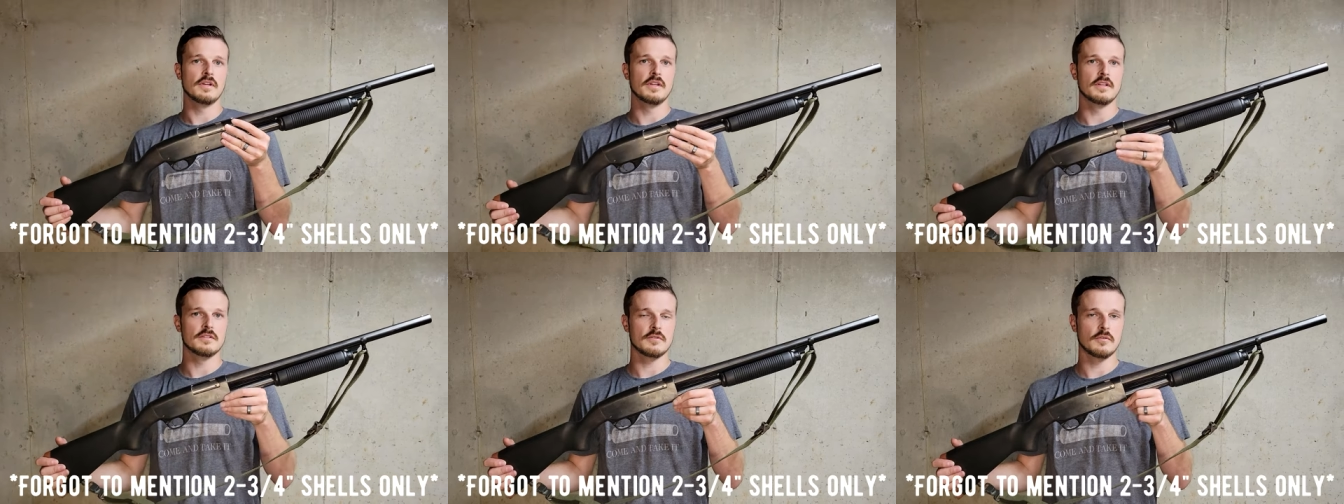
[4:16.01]

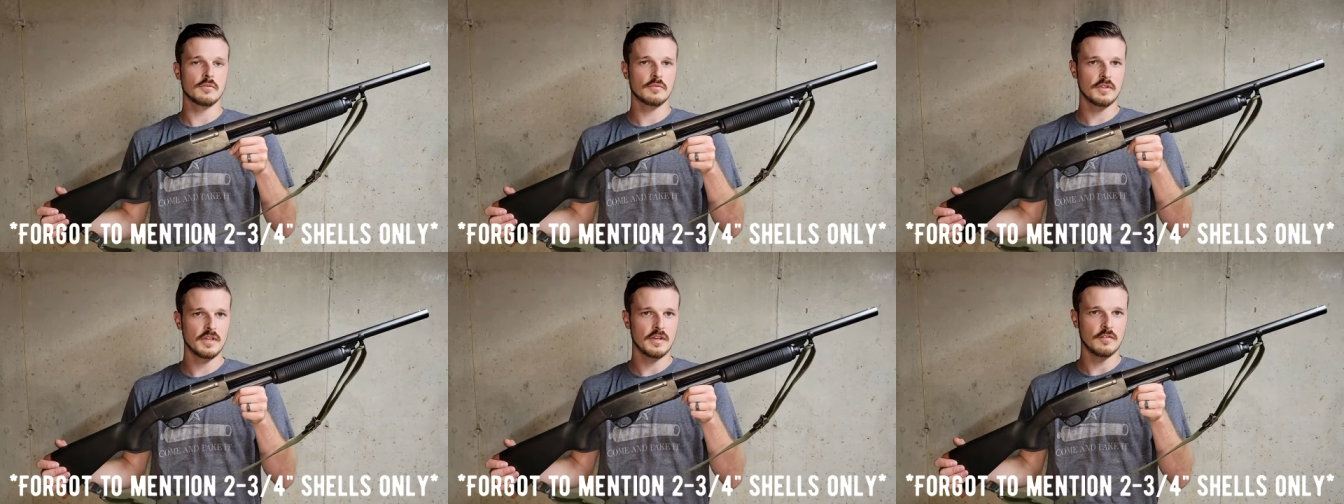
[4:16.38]
it is
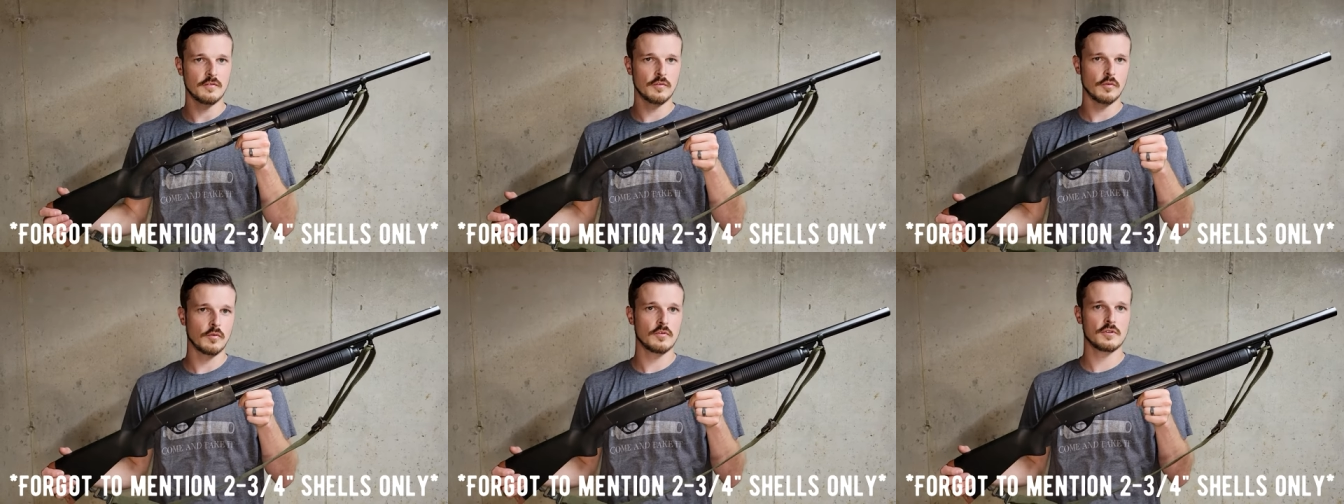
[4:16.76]
only a
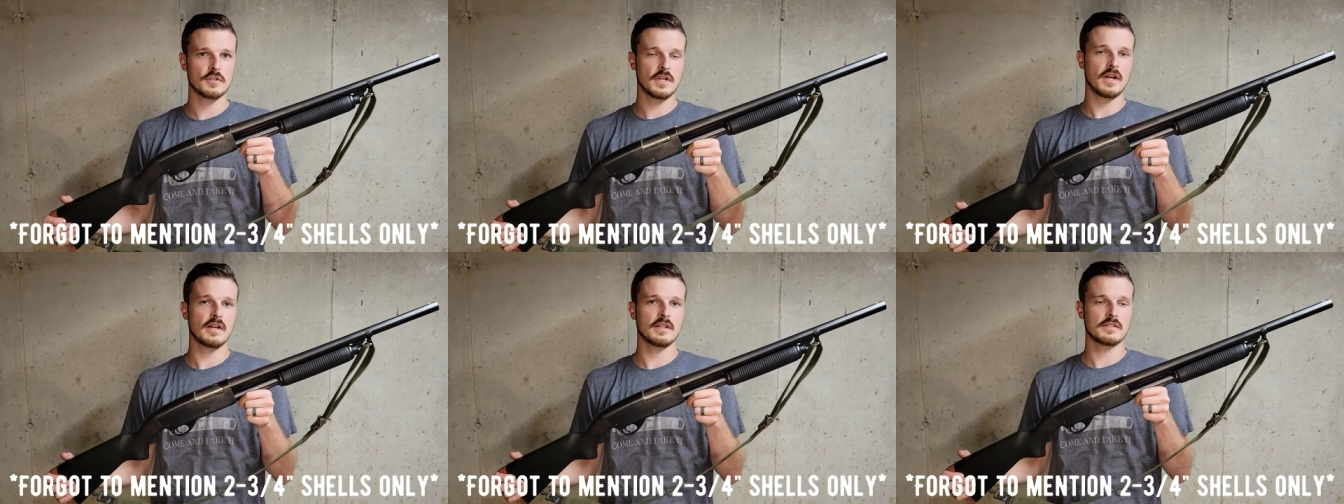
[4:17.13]

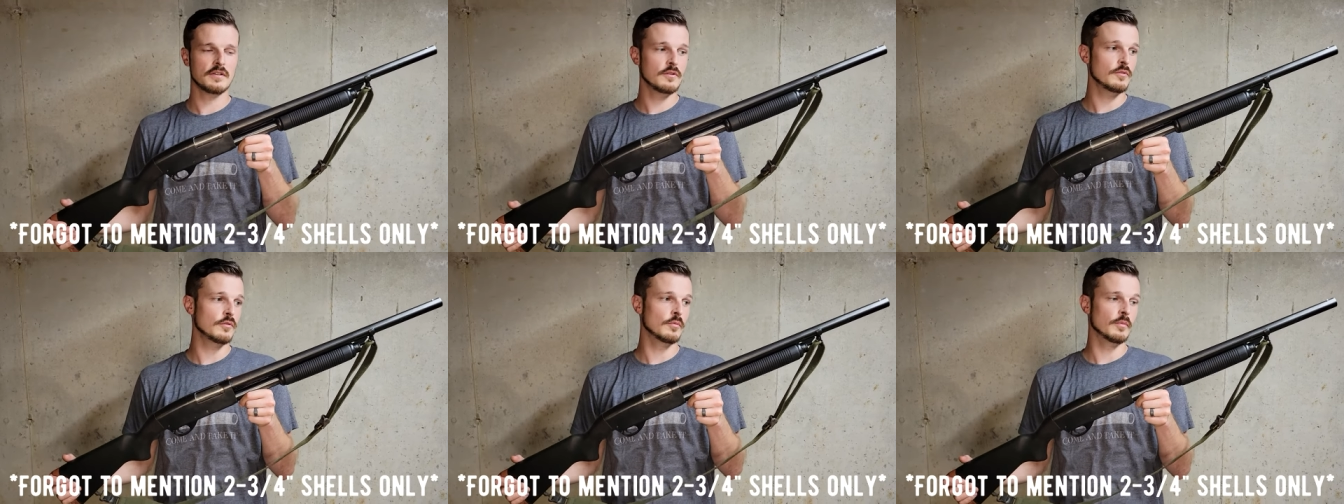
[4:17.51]
4-shot
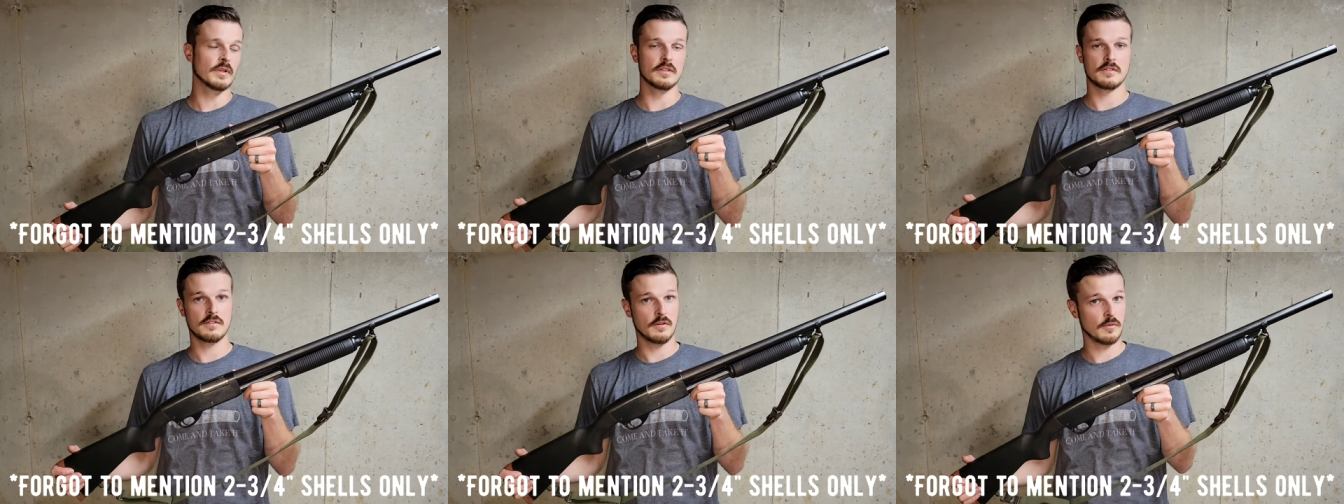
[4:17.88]
tube,
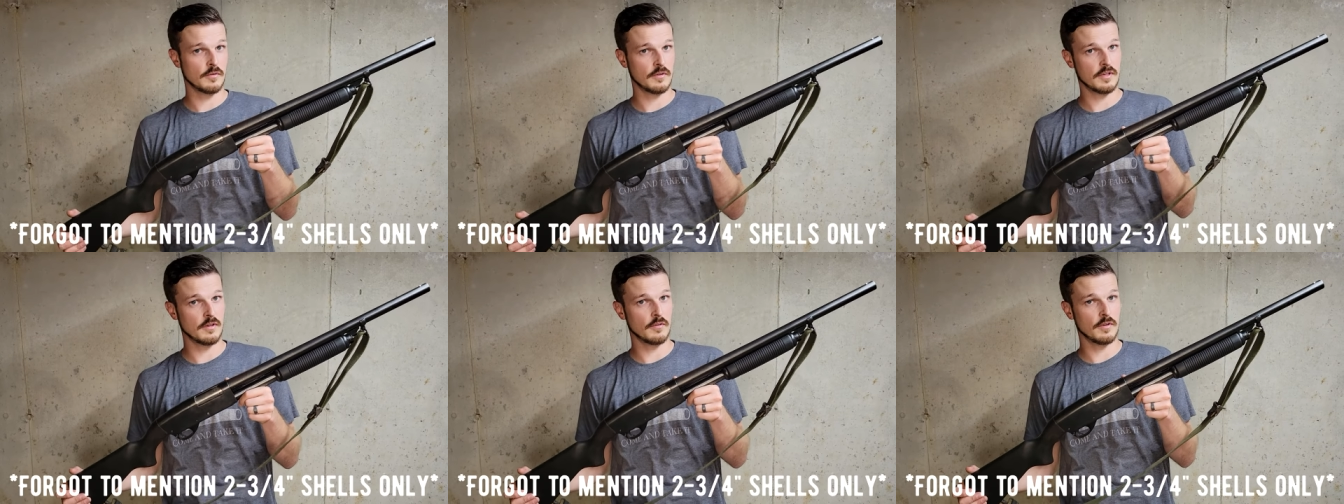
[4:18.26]
and so are
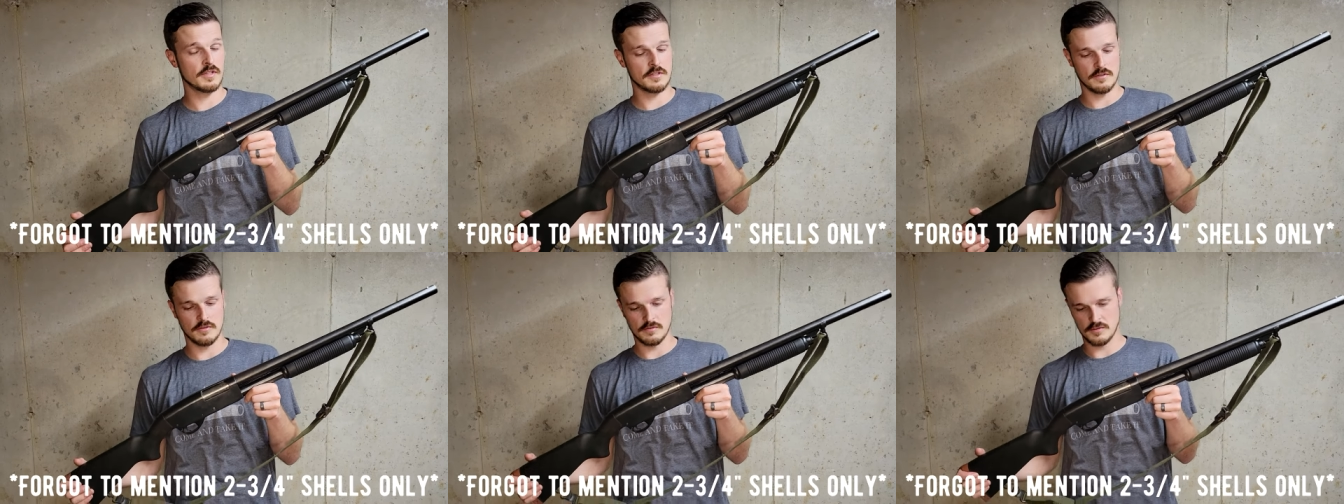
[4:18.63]
the
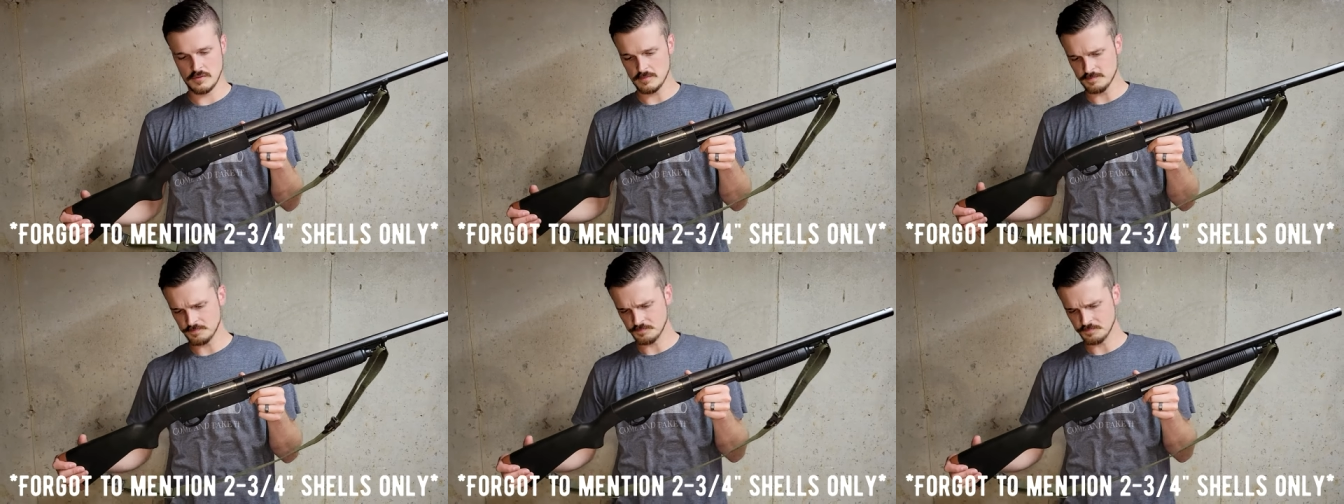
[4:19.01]
originals.